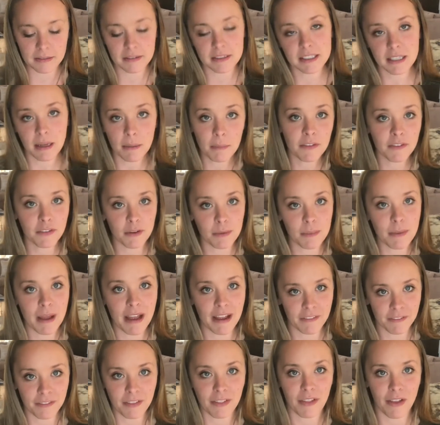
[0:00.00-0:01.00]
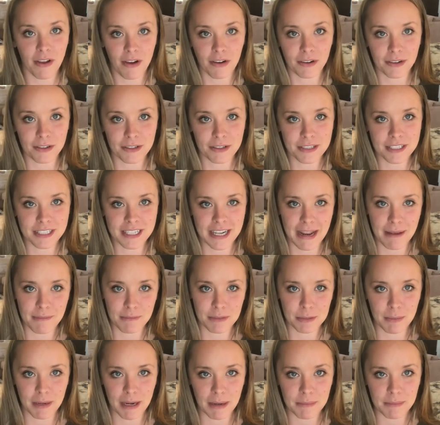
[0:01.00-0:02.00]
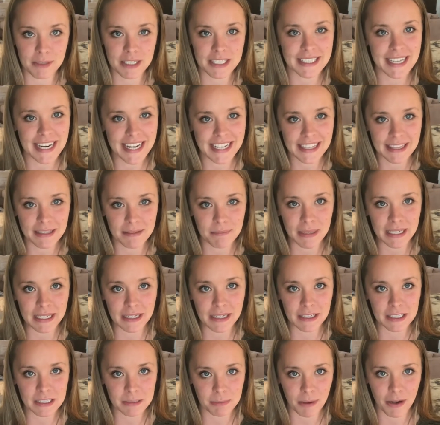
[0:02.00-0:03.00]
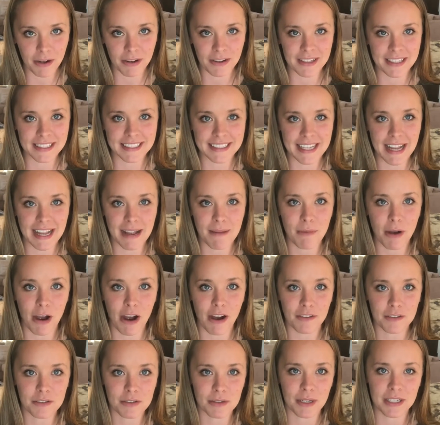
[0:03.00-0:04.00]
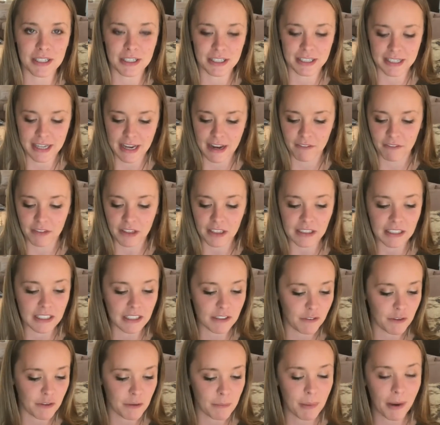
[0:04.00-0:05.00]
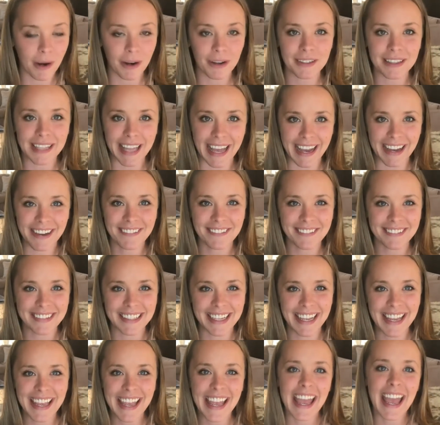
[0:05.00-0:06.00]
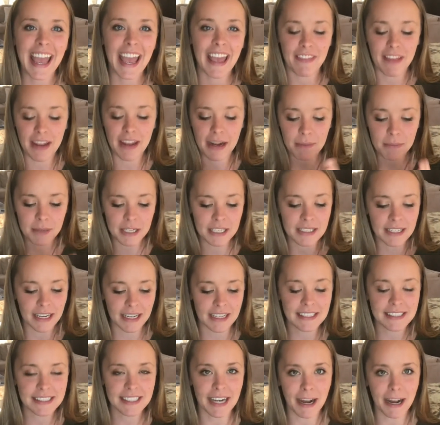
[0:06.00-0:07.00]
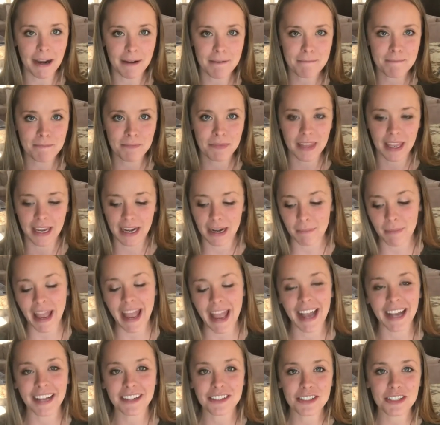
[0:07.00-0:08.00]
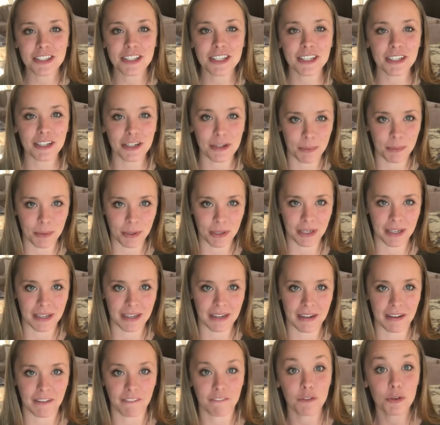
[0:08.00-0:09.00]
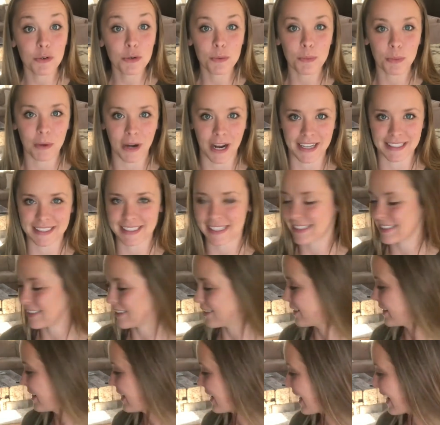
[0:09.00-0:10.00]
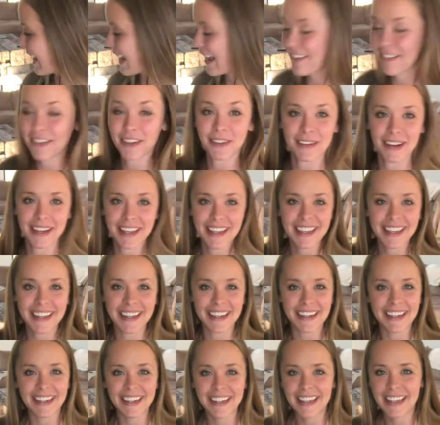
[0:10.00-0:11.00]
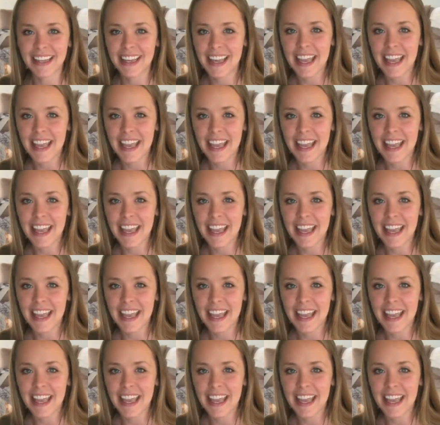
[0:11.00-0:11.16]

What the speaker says: Some of them have longer stems, but I'm gonna take the biggest part of the stem off so I just have the leafy part left. And then I'm gonna dice it up, and I'm actually gonna put it in a food processor. I have it right here.